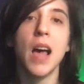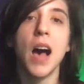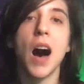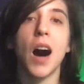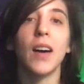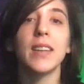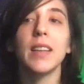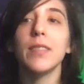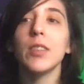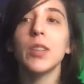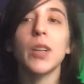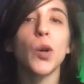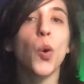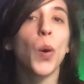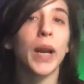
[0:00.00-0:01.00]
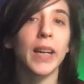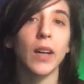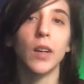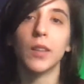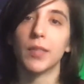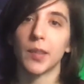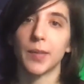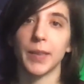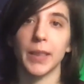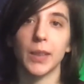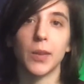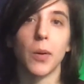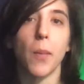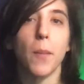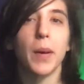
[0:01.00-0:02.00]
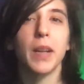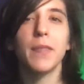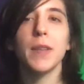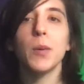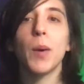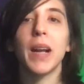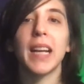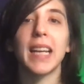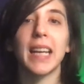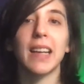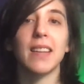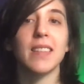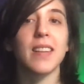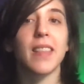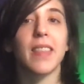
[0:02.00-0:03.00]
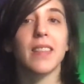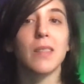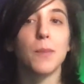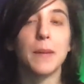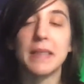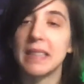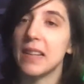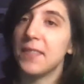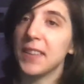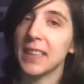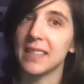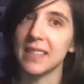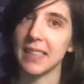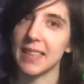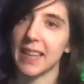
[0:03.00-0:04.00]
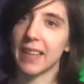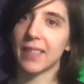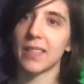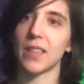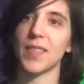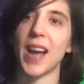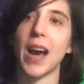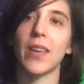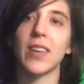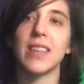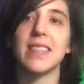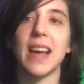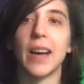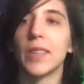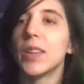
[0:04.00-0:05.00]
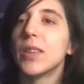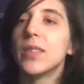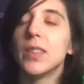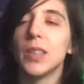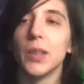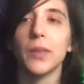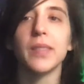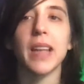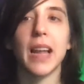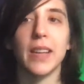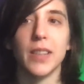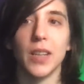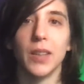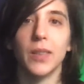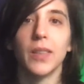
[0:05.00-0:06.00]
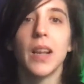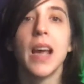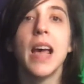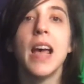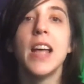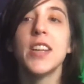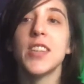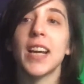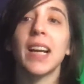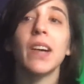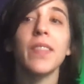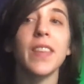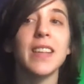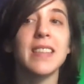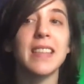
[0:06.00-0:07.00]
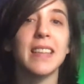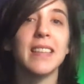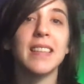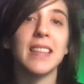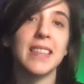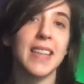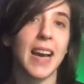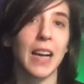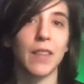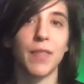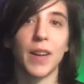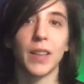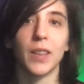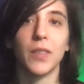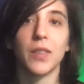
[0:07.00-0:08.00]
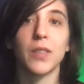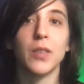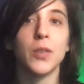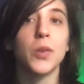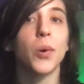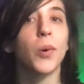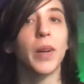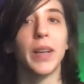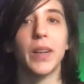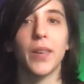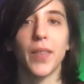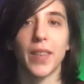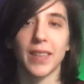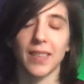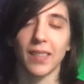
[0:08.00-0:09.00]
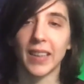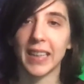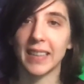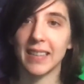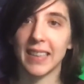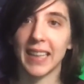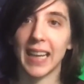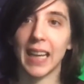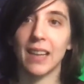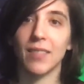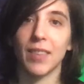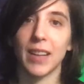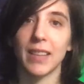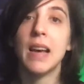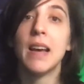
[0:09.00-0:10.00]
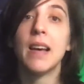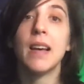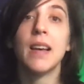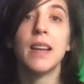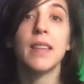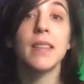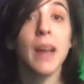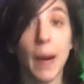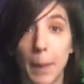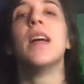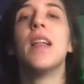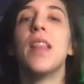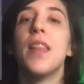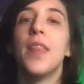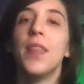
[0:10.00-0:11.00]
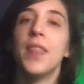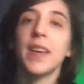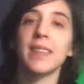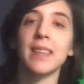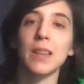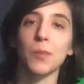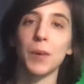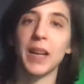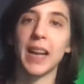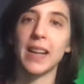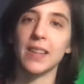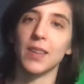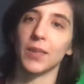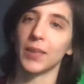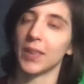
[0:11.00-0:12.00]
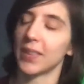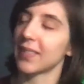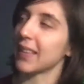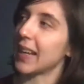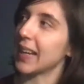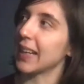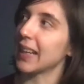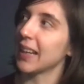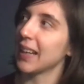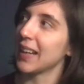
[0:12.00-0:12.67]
I'll give you a quick overview, but if you want to get into the specific details of how to download and use EndNote, check out the TC Tech Fellows tutorial that's linked in Canvas. So, this is what EndNote looks like.